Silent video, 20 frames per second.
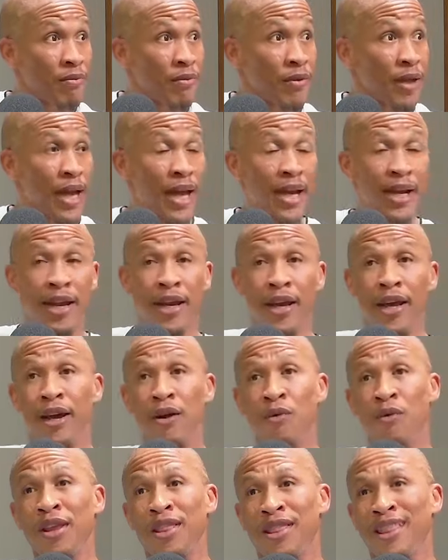and then uh,
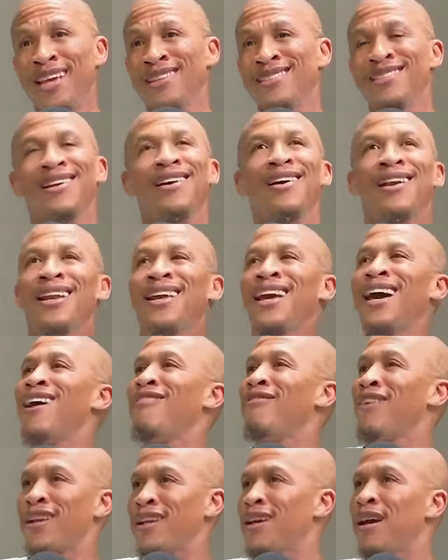with less
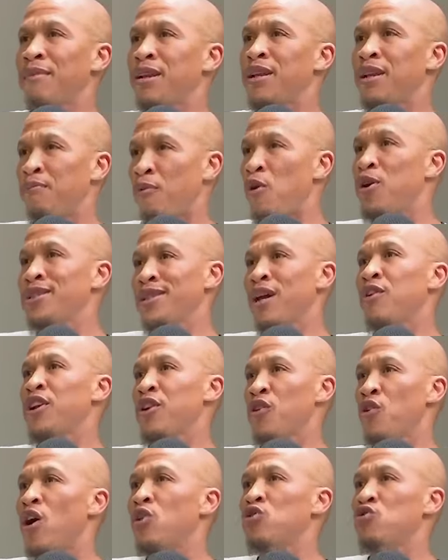recovery. I mean, the boys now they
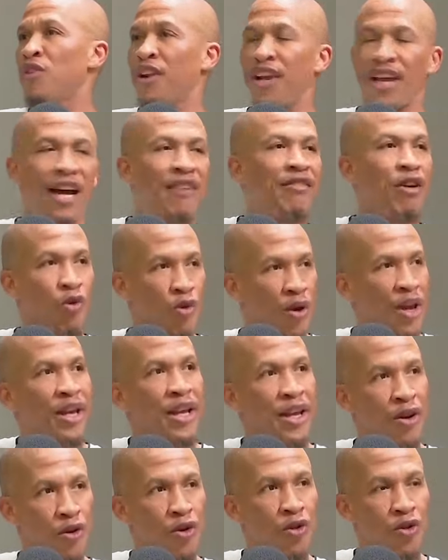know how to recover
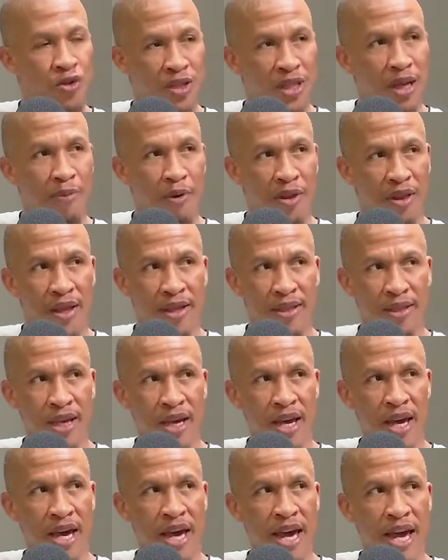quickly and all those type of things.
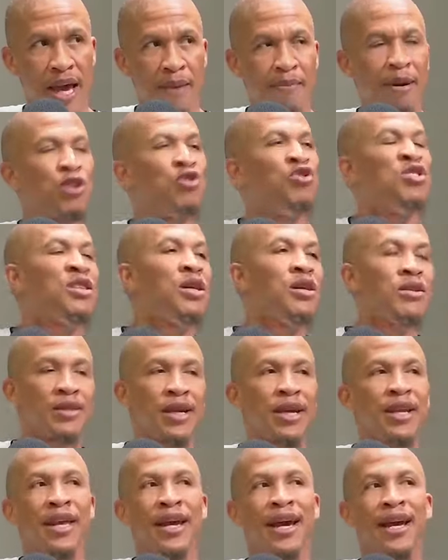But you're still
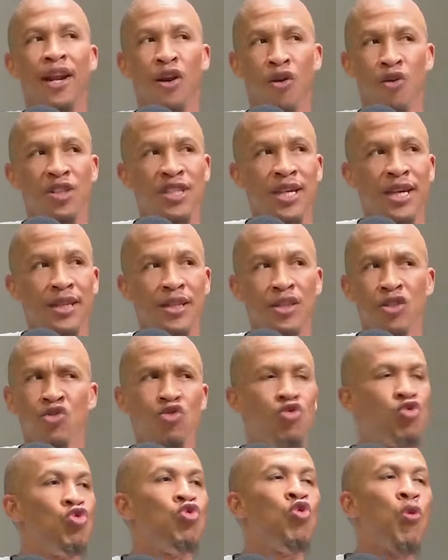saying they gotta rotate.
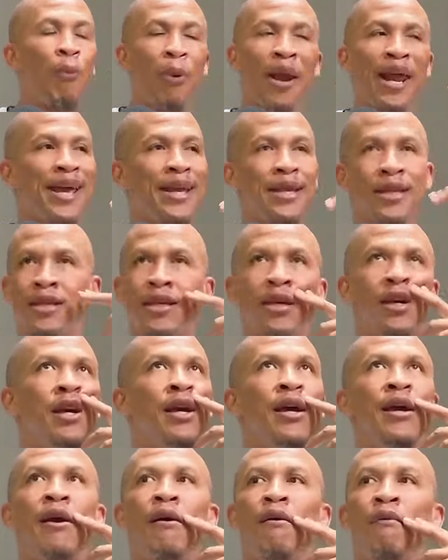You played
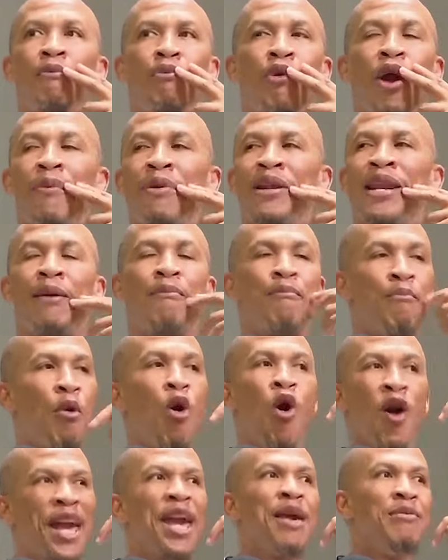probably like
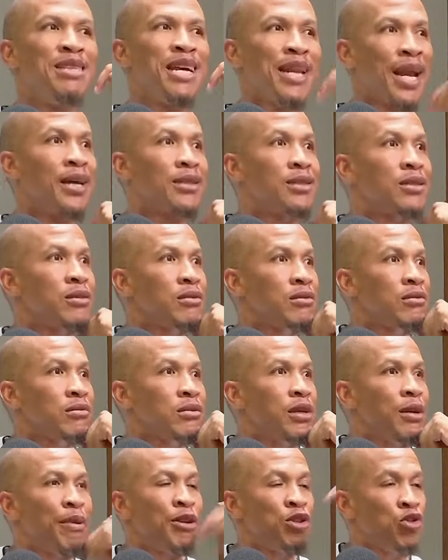more games than us,
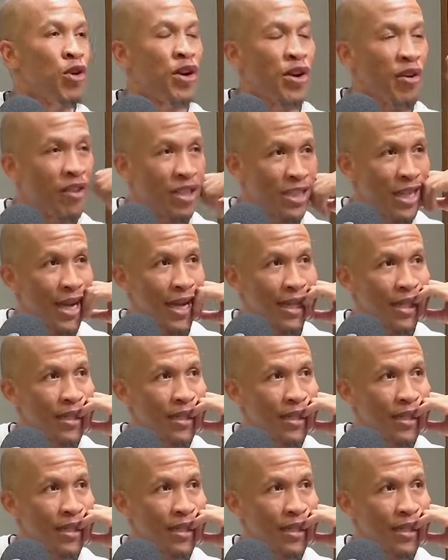but you were never tired.